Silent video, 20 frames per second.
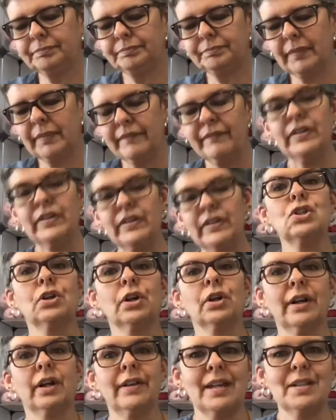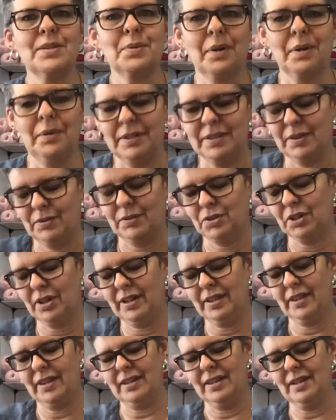Ventura, that's where it was. I was trying
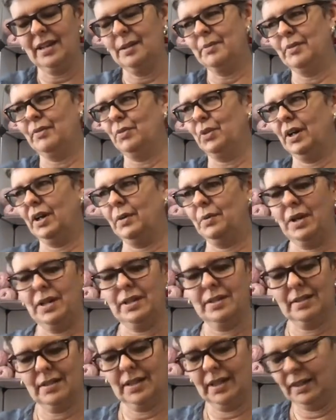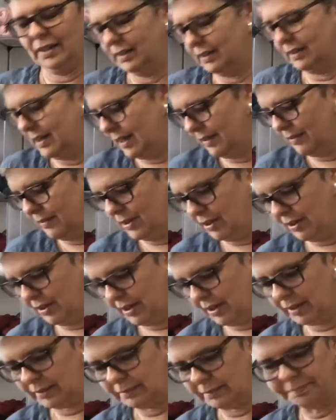to think of the name of where he was, and I couldn't think of it
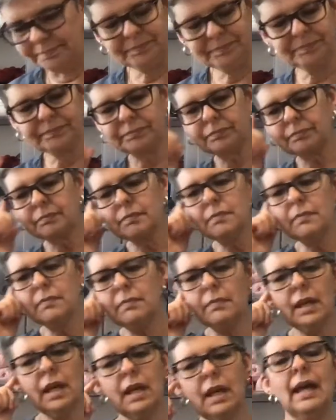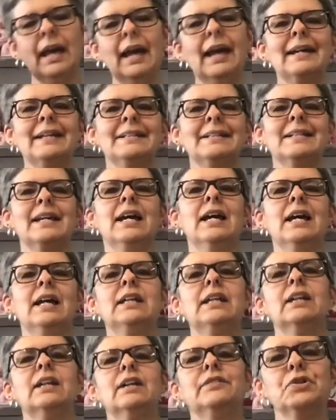earlier. And,
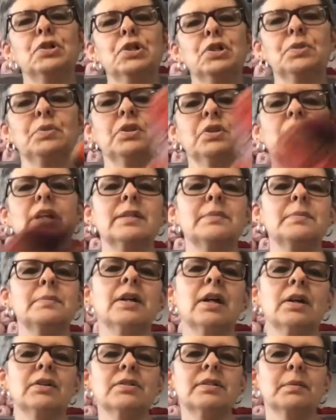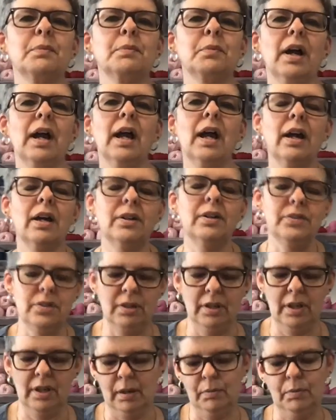of course, when your husband goes somewhere else,
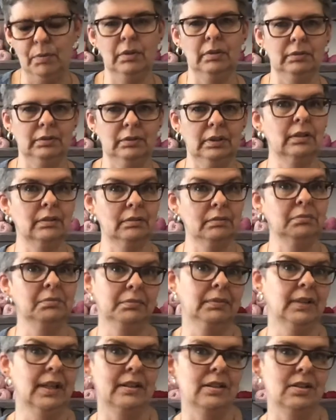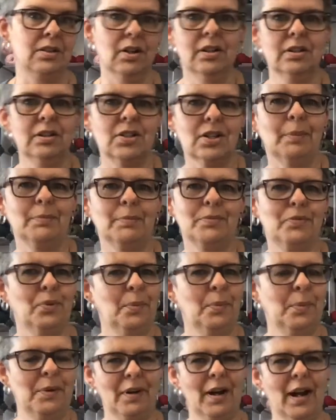you're like, well, go hit the yarn shops for
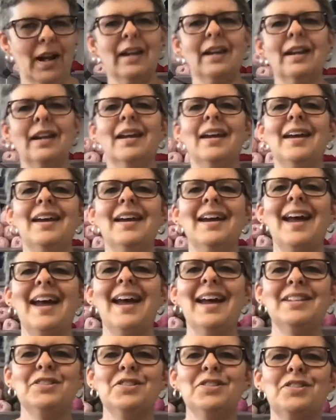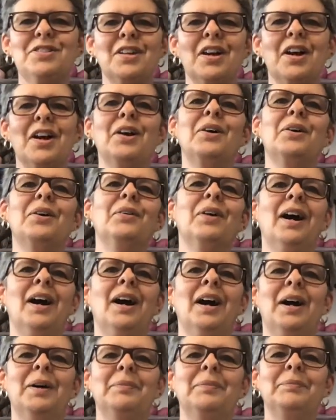me, right? And so
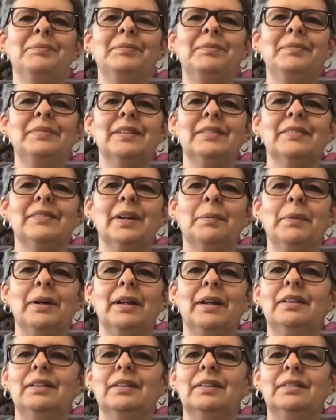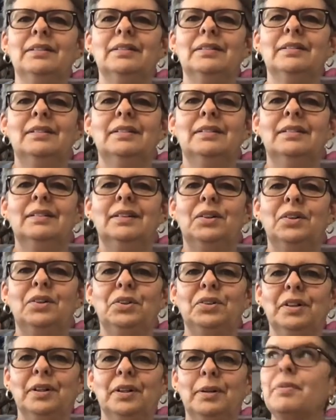I've got my little
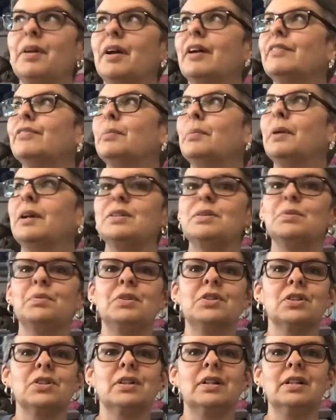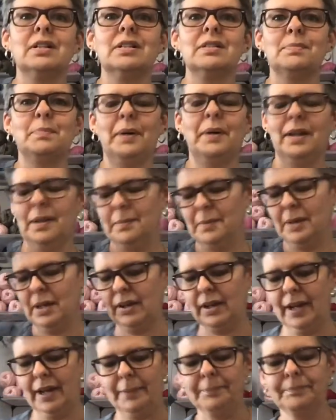holder up there for my switcher, and it's bugging me.
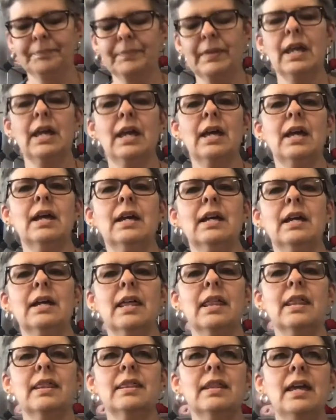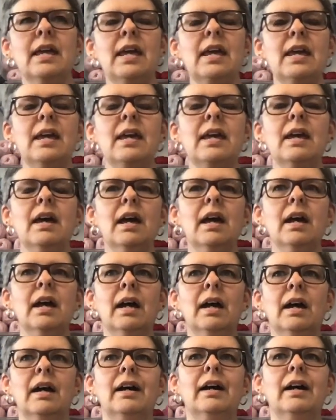Okay. He
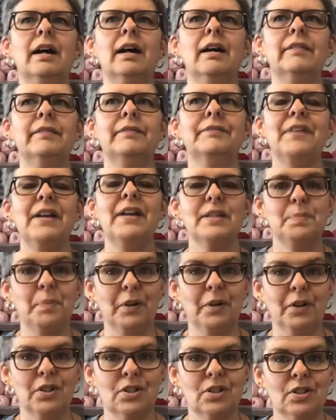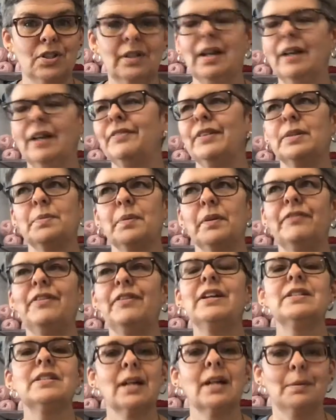
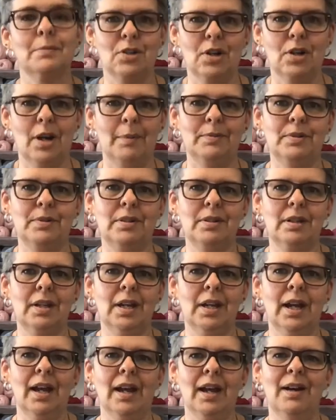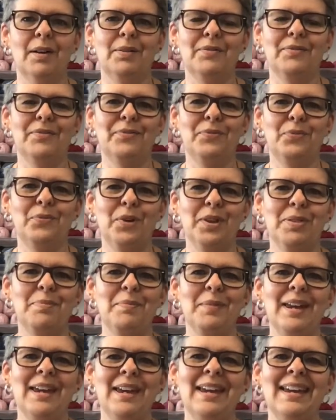FaceTime shopped with
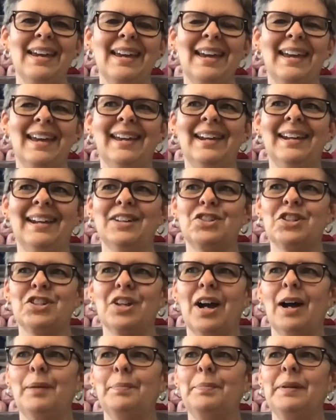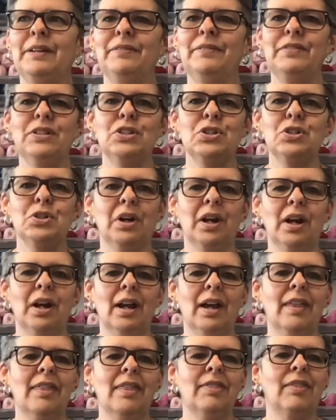me in a shop in
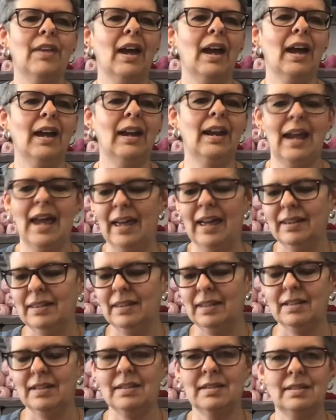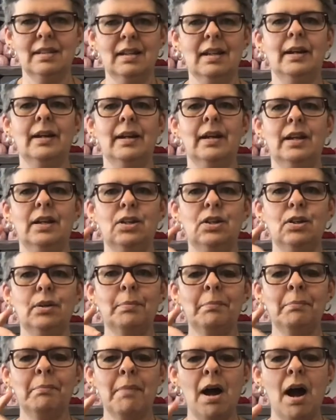Ventura that had this
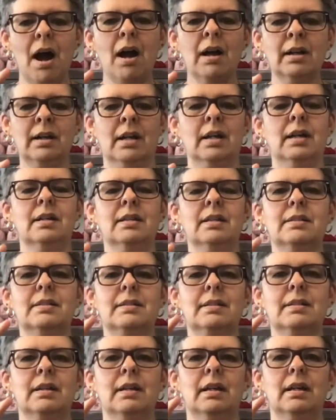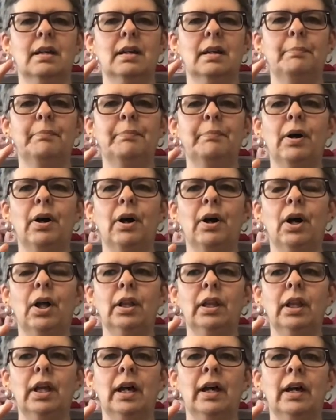humongous
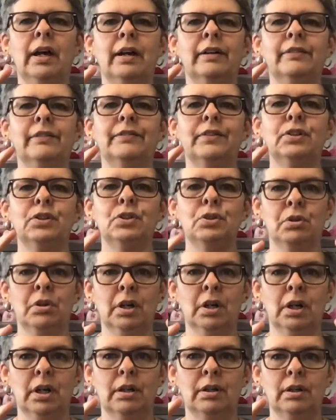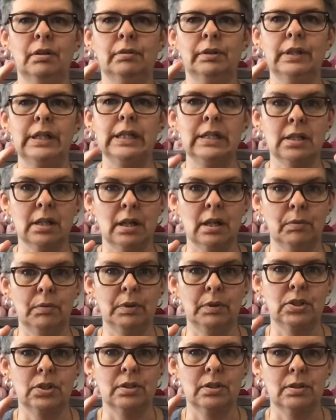ball of Noro Ito,
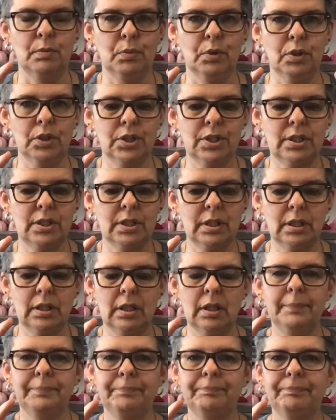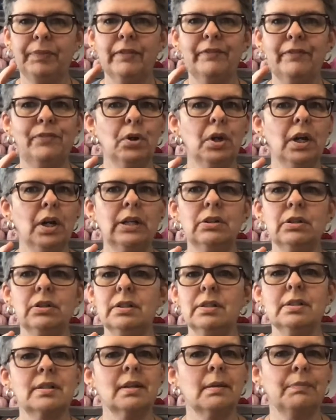which is a worsted 400
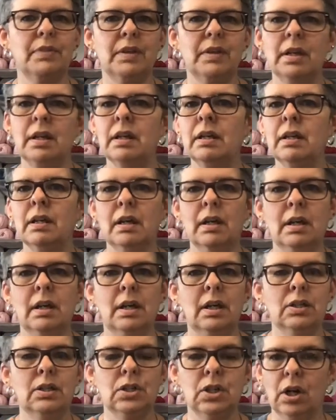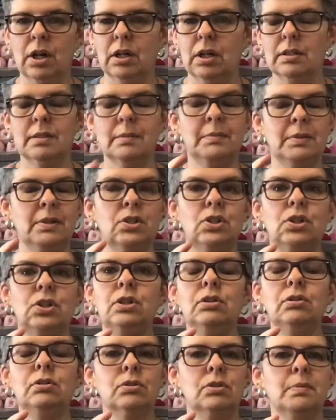and something yards. I mean,
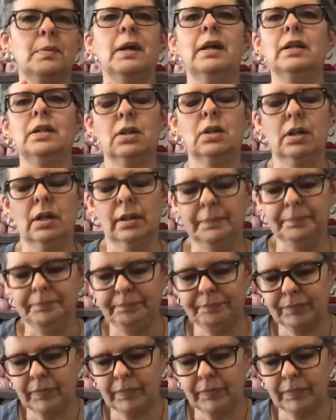huge amount of yarn.